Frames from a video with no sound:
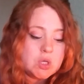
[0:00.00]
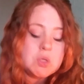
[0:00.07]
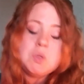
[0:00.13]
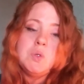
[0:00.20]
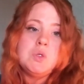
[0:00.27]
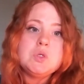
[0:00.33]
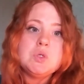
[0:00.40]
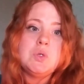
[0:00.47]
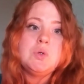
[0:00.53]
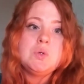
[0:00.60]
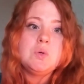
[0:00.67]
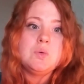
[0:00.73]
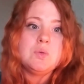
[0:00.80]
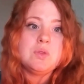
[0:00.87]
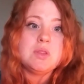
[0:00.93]
who
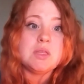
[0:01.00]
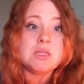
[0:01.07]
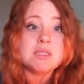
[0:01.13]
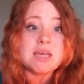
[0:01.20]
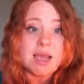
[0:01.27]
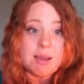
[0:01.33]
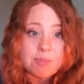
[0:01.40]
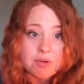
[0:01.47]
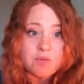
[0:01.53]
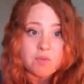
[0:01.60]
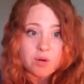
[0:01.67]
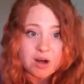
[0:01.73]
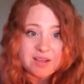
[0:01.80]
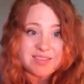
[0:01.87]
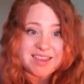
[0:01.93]
do the type of
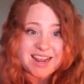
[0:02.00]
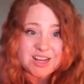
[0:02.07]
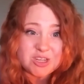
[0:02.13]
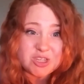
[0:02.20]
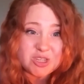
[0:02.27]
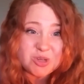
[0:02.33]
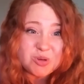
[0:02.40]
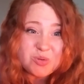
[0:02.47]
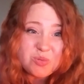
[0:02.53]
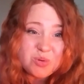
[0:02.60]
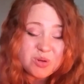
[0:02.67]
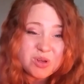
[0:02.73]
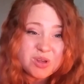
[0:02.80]
work that I do,